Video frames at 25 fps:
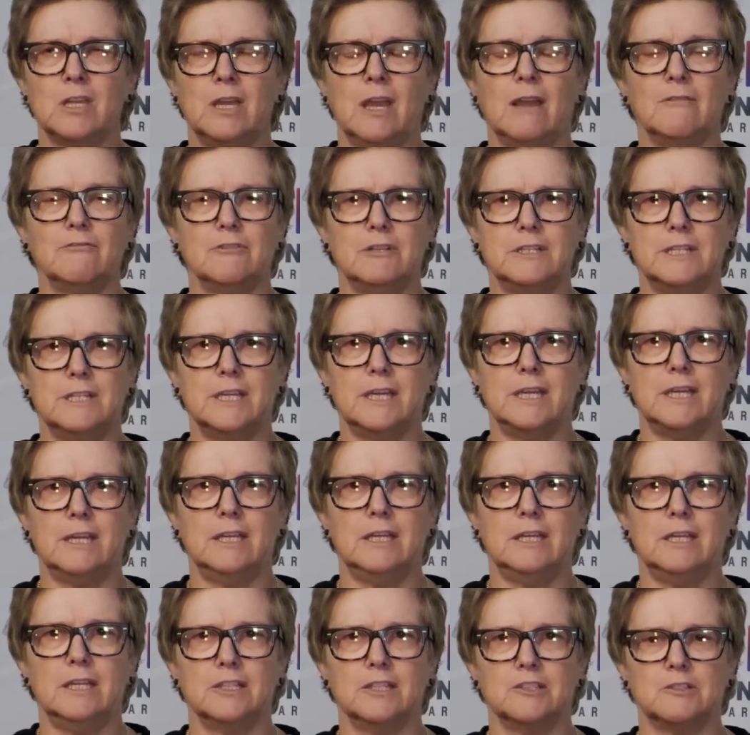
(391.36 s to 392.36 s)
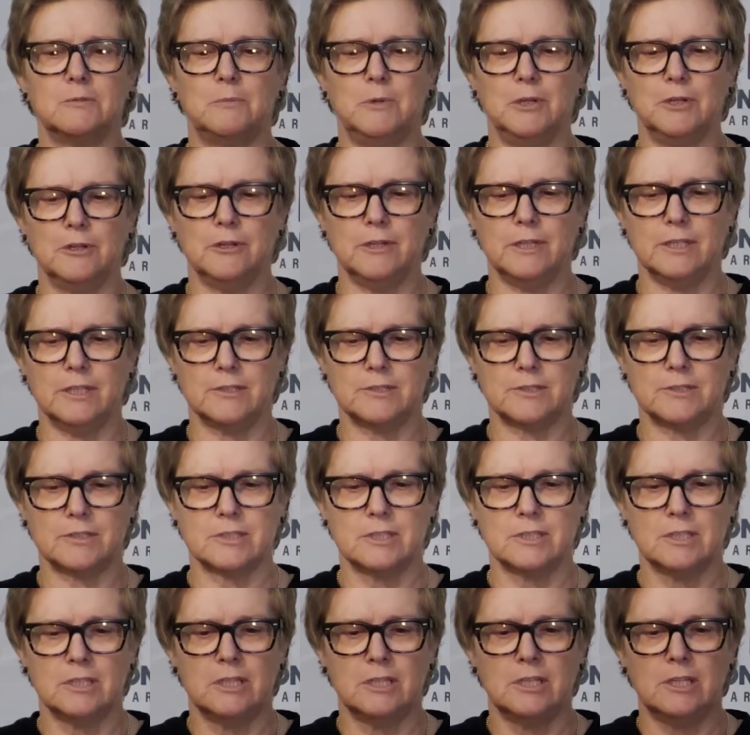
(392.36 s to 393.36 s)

everyday experience.